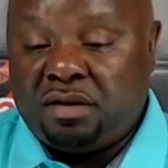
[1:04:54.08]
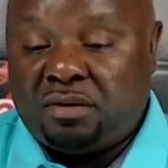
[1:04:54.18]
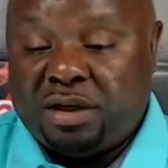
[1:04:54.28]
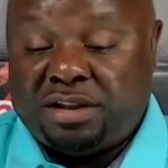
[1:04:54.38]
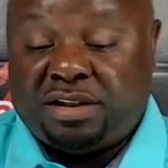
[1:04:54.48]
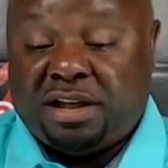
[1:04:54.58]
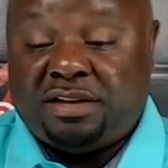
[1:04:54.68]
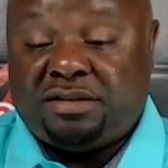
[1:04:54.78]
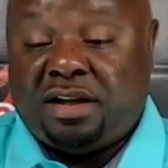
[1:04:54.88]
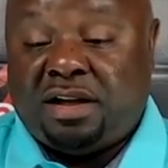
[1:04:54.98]
Rich
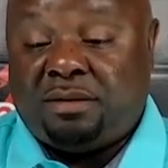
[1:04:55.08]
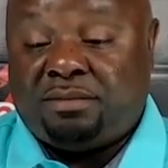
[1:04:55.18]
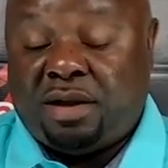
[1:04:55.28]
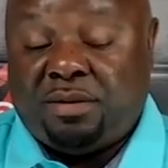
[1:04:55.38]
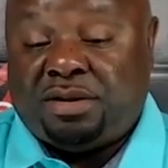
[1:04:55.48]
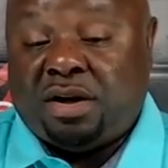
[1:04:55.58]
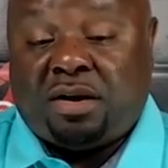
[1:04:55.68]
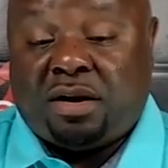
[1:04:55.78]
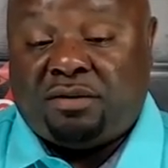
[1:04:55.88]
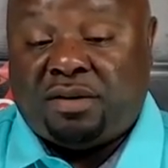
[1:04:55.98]
says, um, "Can we
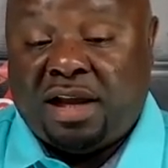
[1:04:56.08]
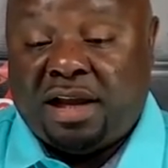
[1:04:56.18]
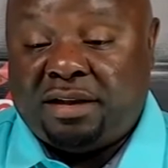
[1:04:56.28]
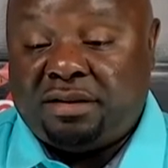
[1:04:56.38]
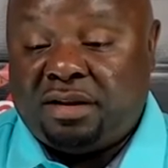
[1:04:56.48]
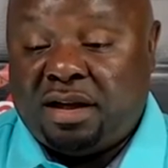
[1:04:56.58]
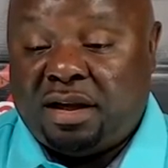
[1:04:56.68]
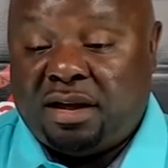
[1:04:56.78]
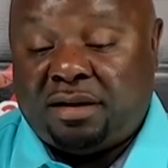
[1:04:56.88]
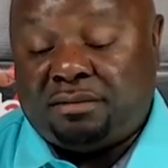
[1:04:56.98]
talk offline?"
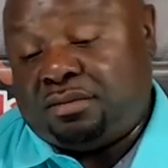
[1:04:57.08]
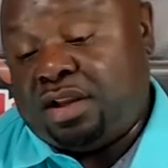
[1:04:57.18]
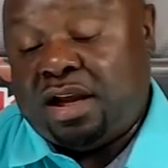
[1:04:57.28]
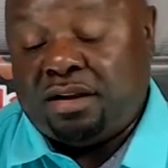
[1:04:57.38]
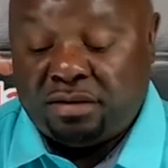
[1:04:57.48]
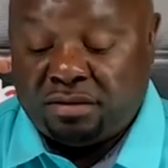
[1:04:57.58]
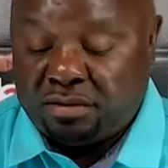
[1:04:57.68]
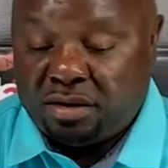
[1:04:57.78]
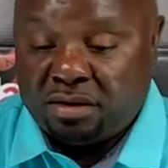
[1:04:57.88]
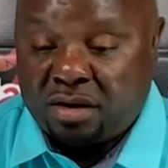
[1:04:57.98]
Um, yeah, you
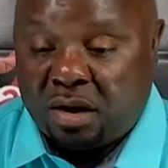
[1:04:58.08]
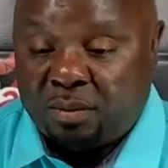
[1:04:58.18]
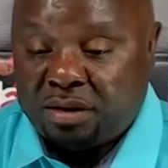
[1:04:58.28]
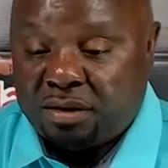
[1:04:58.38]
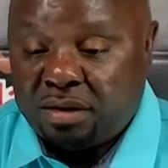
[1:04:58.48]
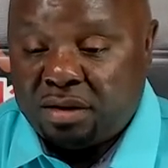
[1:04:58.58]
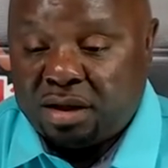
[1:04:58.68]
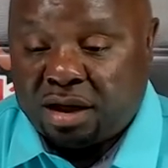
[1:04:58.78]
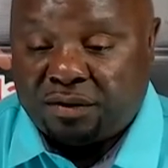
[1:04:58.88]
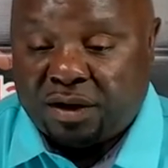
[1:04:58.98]
can. You can call me.
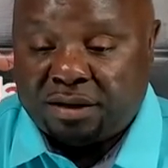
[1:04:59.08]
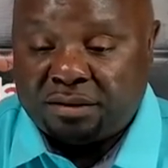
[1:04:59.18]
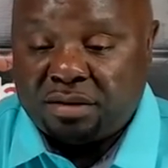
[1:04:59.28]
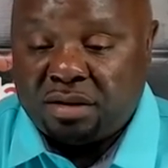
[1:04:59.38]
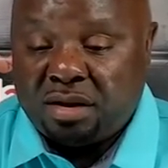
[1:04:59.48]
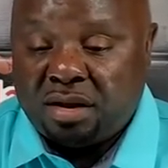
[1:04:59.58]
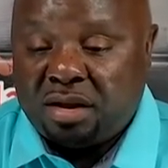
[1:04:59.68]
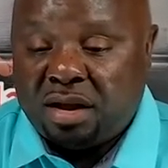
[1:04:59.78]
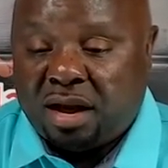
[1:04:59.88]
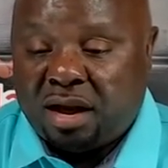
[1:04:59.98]
That's fine.
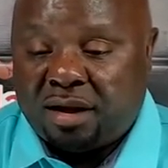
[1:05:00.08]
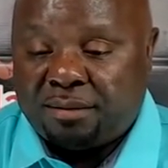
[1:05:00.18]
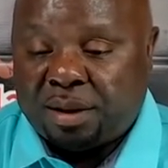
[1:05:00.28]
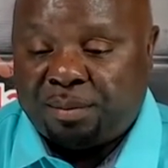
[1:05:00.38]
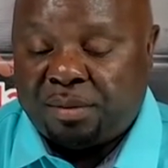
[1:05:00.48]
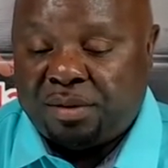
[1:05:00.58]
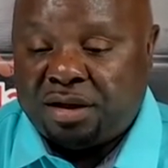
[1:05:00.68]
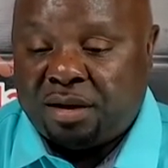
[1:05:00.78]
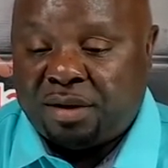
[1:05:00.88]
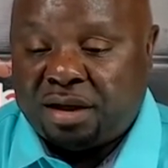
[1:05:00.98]
Um, I put my
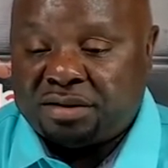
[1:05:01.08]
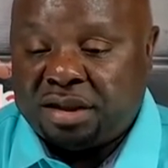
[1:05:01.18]
number out